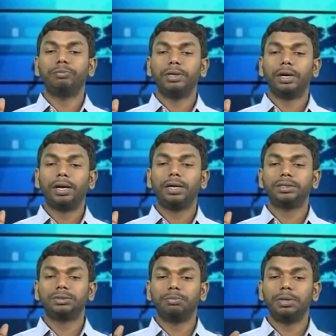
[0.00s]

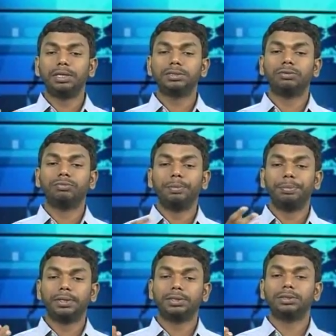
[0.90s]
billions of web
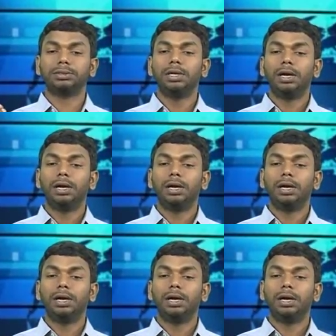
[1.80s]
pages,